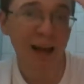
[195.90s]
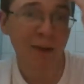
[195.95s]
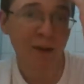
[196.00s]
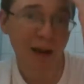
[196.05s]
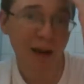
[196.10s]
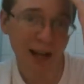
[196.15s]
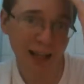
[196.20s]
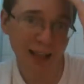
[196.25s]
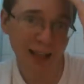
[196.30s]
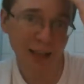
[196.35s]

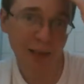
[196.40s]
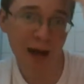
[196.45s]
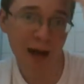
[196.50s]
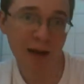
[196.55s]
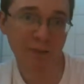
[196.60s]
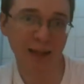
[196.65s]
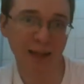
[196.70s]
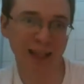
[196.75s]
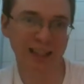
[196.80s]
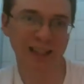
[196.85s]
What ends up
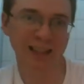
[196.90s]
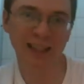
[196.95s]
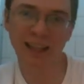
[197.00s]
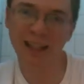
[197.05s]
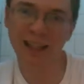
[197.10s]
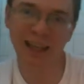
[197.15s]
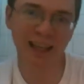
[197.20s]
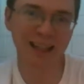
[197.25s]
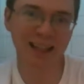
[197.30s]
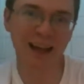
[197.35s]
happening is that
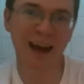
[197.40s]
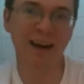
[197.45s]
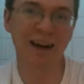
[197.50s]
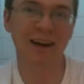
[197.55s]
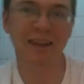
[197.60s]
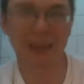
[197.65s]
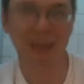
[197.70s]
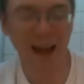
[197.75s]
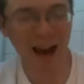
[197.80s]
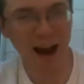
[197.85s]
the
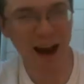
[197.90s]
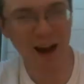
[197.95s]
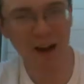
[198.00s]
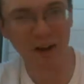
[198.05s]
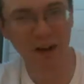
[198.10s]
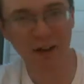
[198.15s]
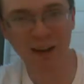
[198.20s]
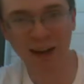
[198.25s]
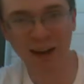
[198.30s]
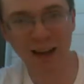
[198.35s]
entire
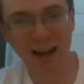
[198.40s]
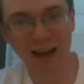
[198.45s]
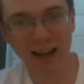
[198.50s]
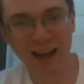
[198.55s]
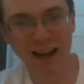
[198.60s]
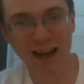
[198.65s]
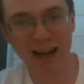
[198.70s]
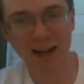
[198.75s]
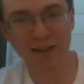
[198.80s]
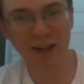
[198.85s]
town
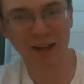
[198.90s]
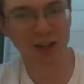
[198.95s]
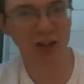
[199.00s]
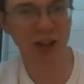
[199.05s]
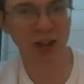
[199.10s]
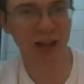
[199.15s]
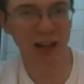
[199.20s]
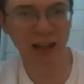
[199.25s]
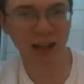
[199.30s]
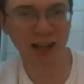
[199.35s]
and then
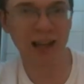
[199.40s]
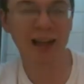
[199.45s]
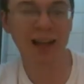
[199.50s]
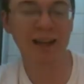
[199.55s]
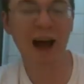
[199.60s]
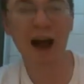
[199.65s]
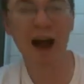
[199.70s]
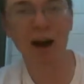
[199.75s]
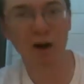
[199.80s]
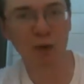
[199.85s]
eventually like the
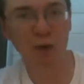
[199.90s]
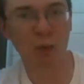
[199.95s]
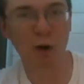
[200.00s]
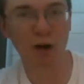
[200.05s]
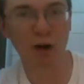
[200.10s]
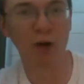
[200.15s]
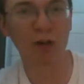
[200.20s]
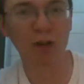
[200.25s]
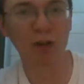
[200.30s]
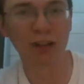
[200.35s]
entire
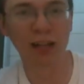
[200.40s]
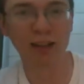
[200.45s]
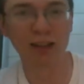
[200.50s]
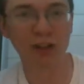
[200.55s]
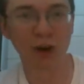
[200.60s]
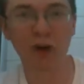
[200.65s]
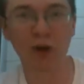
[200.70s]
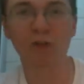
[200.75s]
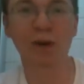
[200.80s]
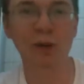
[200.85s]
world gets
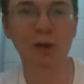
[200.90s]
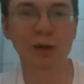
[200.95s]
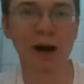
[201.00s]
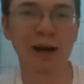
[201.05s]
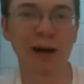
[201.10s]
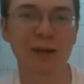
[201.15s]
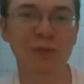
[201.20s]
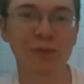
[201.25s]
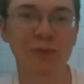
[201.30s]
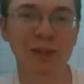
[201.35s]

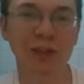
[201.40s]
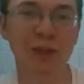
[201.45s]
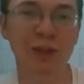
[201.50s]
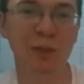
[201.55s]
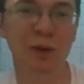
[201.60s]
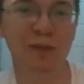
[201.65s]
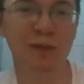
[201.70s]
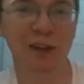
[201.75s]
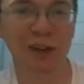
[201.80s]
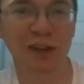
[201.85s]
overrun with
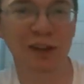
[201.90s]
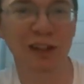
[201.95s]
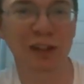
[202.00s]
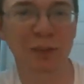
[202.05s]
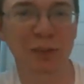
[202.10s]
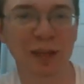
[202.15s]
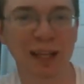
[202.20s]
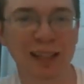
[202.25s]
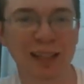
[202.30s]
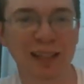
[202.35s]

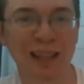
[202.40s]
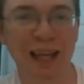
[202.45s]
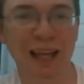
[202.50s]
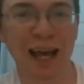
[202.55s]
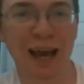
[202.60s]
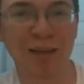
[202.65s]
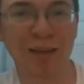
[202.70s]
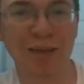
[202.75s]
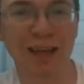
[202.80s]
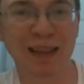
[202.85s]
supervillains because they
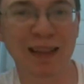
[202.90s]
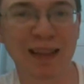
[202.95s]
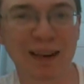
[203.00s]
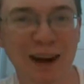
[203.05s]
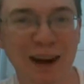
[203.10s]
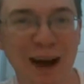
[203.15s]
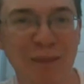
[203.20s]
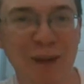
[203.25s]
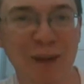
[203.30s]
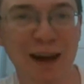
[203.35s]
can't beat the
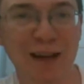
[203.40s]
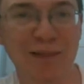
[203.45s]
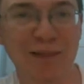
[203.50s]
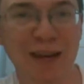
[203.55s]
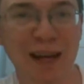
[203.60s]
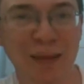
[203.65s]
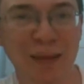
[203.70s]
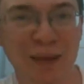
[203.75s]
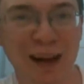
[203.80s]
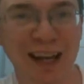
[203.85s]
crap out of
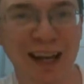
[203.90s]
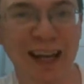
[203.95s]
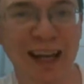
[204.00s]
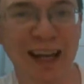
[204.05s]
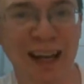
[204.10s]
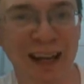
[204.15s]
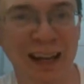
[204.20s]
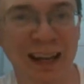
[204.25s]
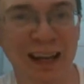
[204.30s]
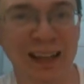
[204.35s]
anybody.
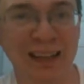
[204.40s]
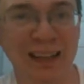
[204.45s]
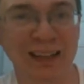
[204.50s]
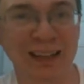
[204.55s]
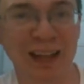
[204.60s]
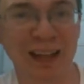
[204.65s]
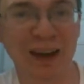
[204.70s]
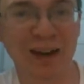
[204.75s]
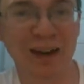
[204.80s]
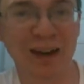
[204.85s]

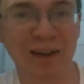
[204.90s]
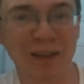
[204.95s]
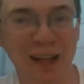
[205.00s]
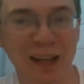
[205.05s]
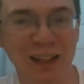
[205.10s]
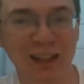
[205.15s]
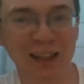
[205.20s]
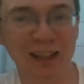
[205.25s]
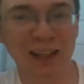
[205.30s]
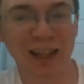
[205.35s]
So
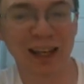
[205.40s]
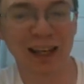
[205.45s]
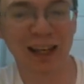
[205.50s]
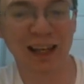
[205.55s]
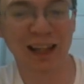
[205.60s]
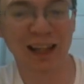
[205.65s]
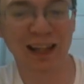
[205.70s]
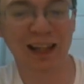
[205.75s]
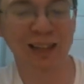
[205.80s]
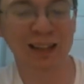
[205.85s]

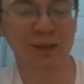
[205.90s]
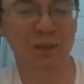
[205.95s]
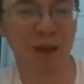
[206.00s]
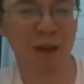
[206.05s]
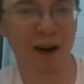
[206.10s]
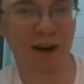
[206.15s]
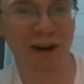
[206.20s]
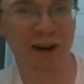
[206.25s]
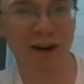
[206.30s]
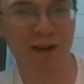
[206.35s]
eventually this
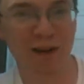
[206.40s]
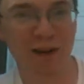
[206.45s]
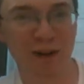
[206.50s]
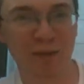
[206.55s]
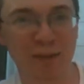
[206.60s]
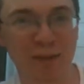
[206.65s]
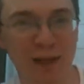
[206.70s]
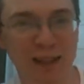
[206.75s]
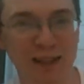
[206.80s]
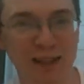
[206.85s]
parent
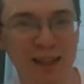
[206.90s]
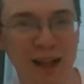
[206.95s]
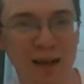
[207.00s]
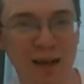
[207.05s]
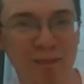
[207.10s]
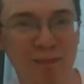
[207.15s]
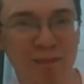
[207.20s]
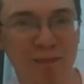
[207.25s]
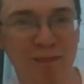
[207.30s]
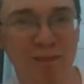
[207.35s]
group ends
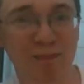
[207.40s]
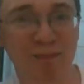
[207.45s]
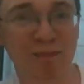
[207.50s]
up